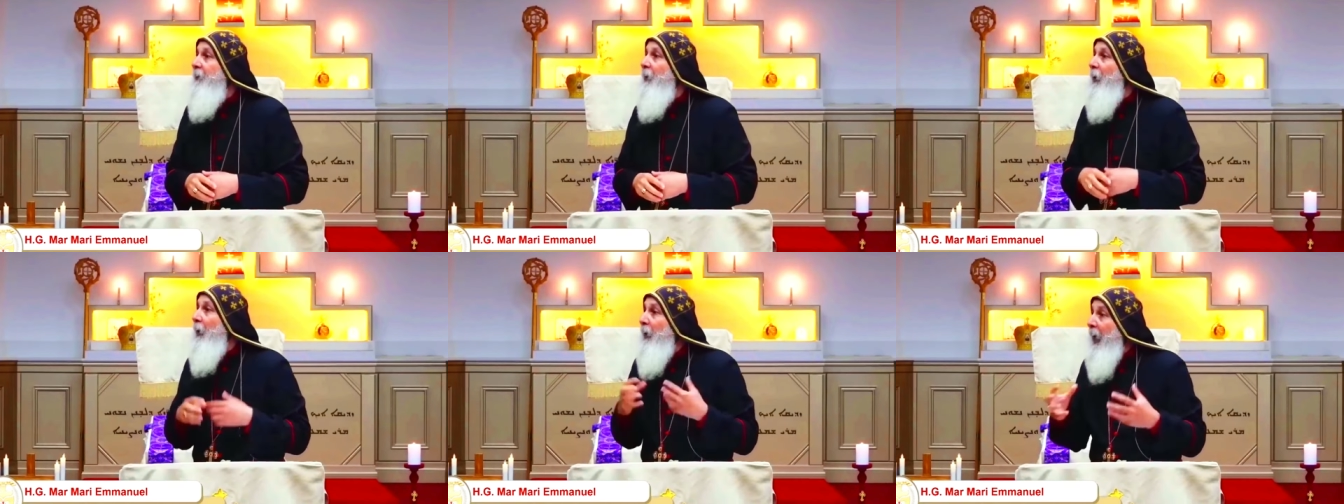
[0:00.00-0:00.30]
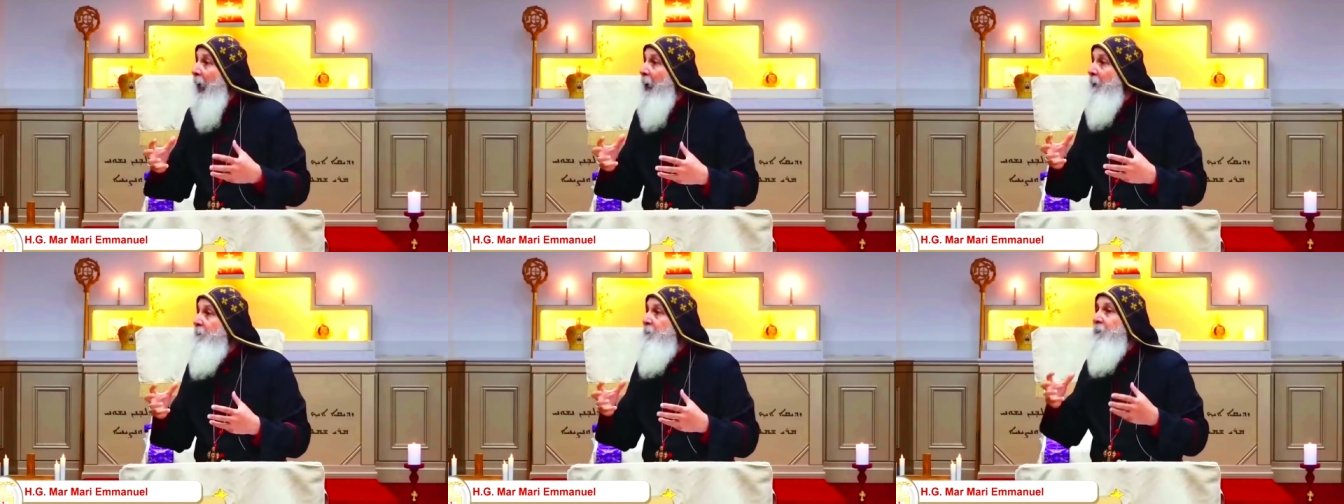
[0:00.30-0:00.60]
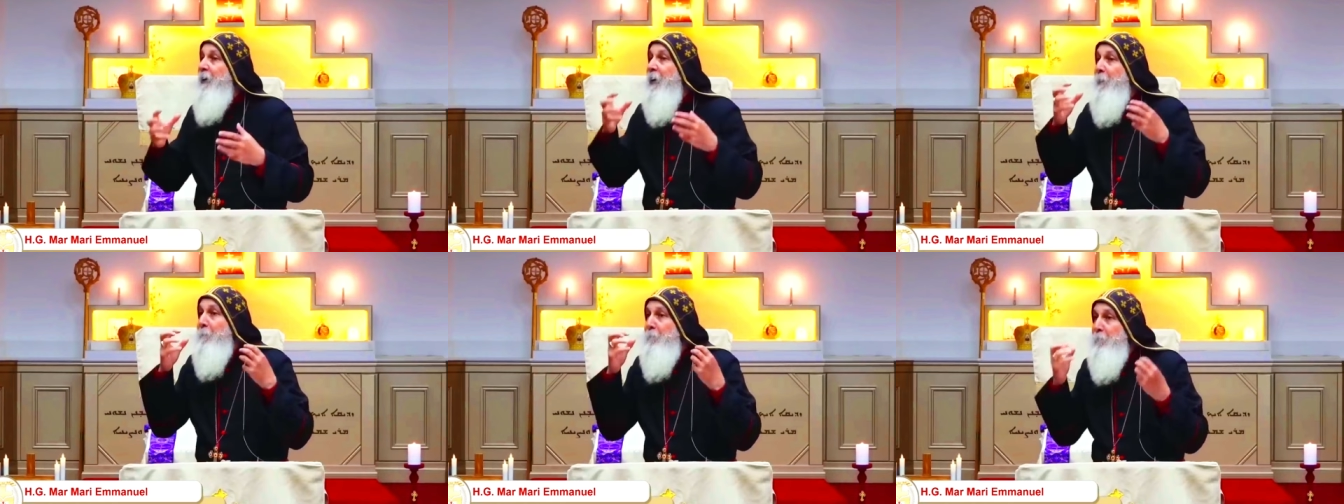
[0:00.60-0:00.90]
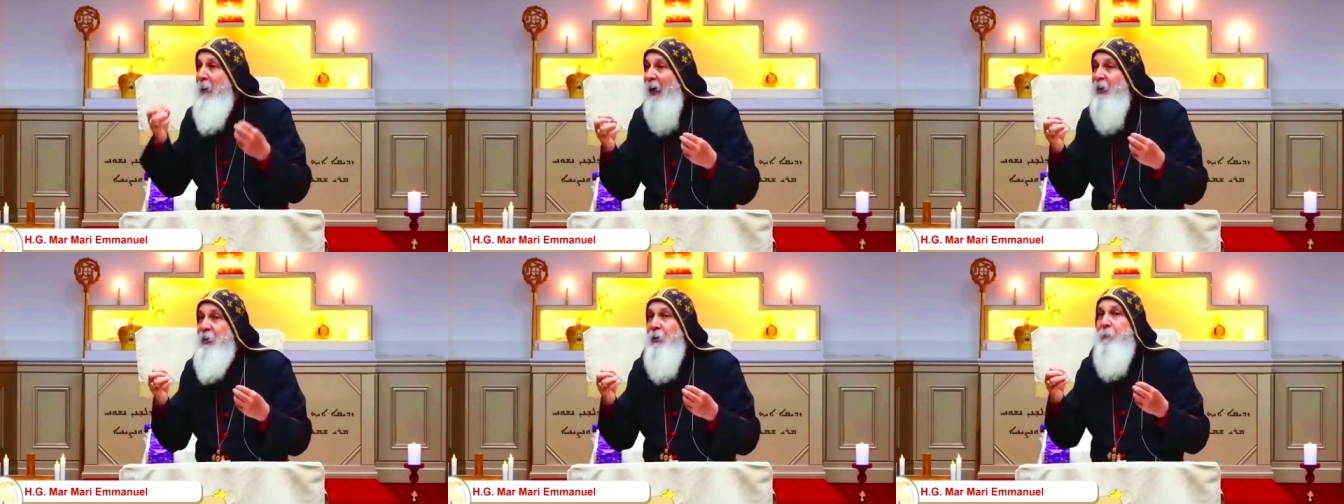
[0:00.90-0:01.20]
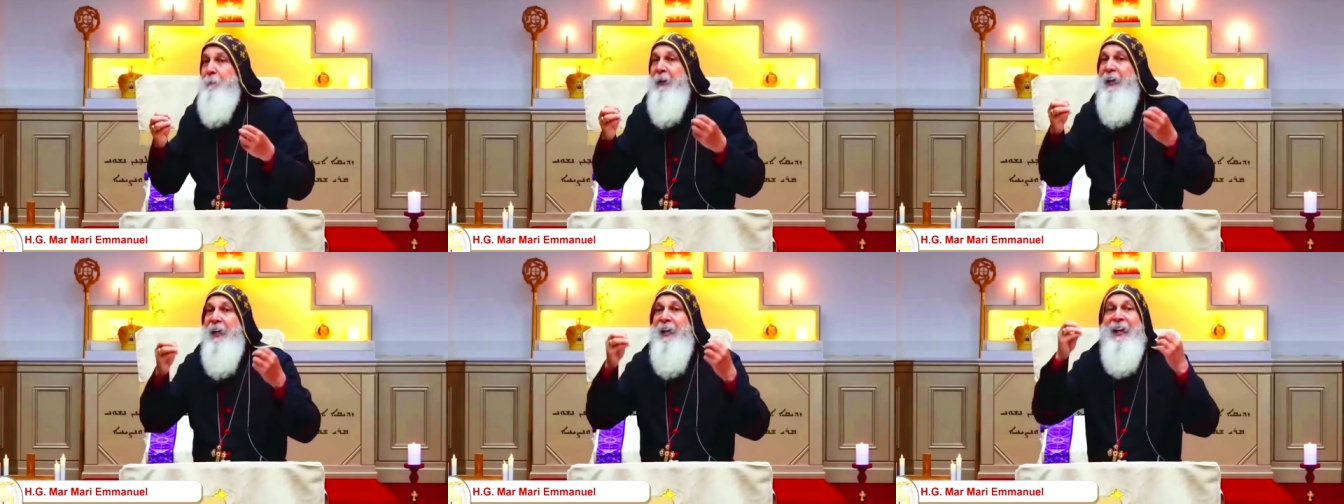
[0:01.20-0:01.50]
Love
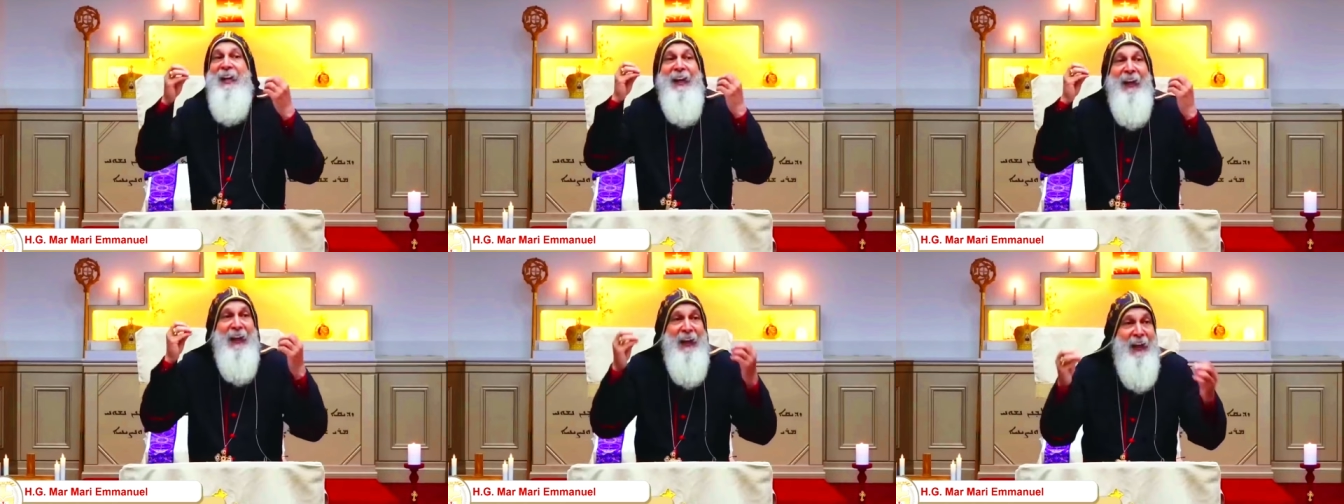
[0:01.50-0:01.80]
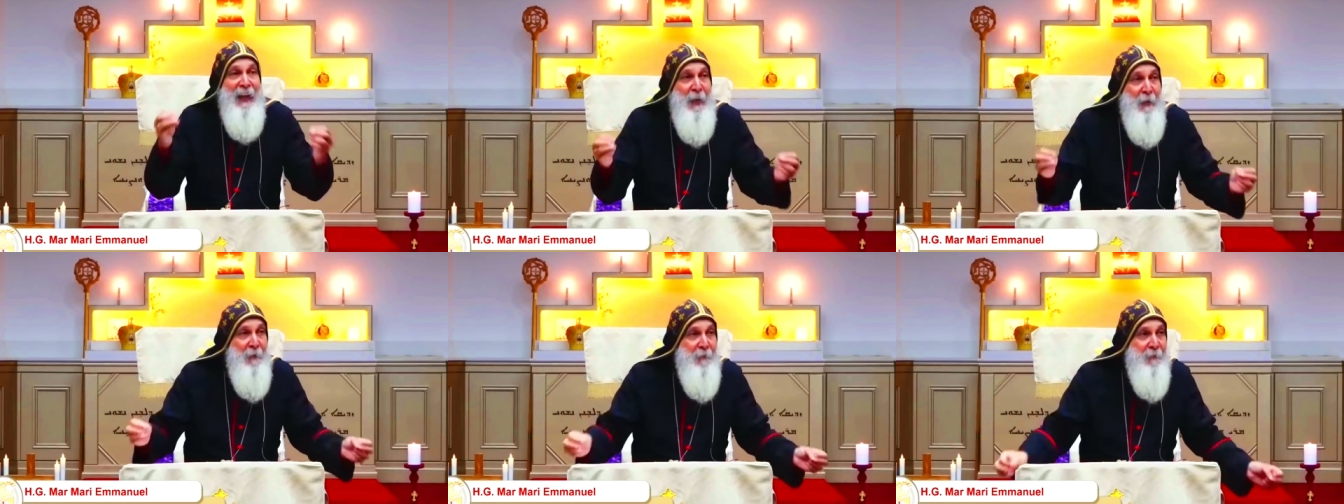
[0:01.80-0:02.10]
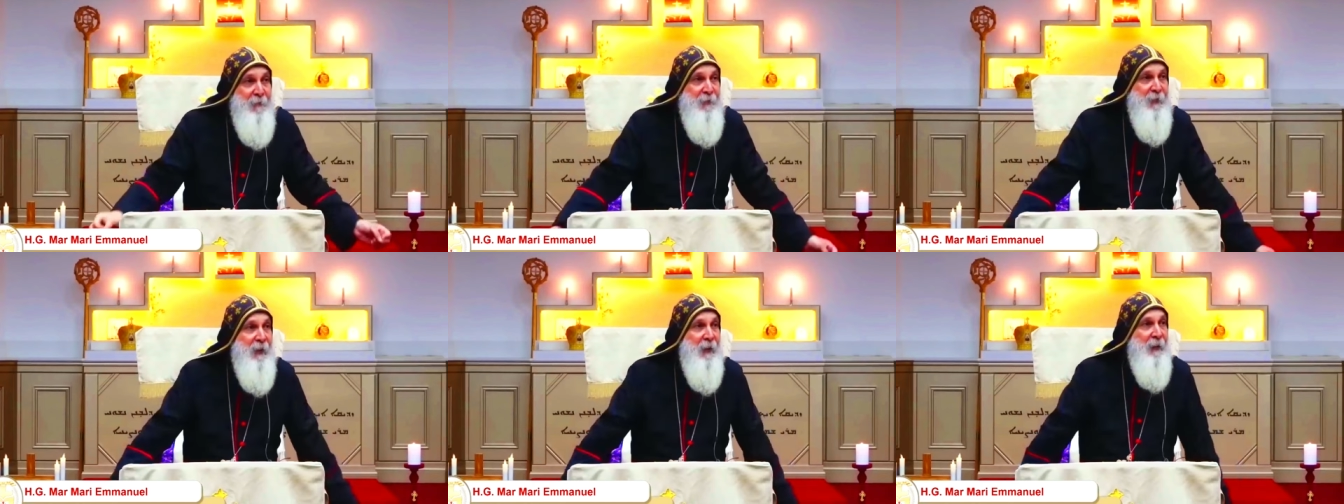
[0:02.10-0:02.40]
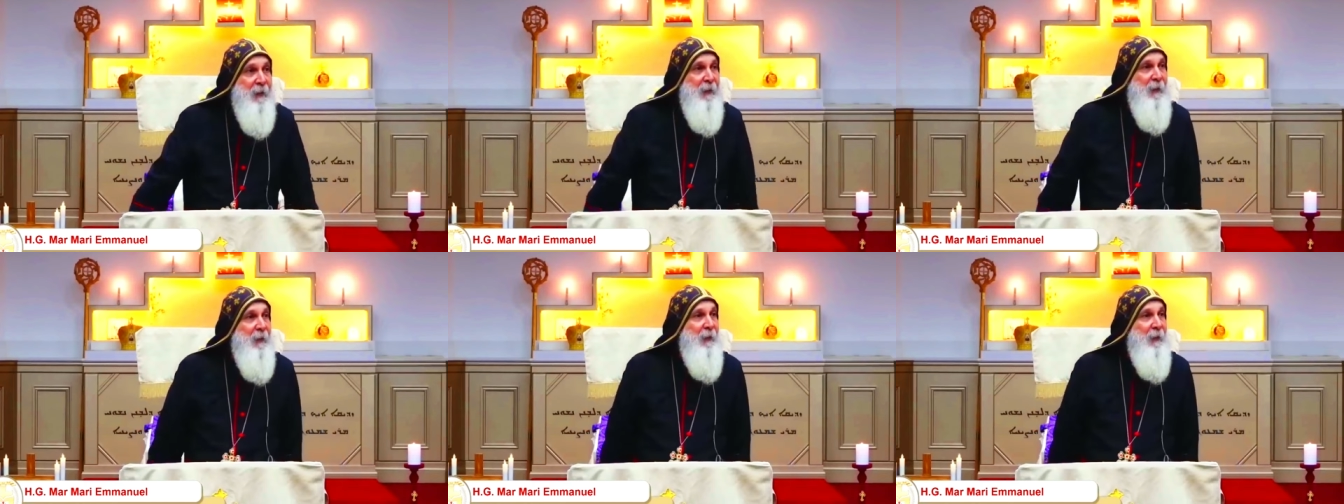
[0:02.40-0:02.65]
must be lived.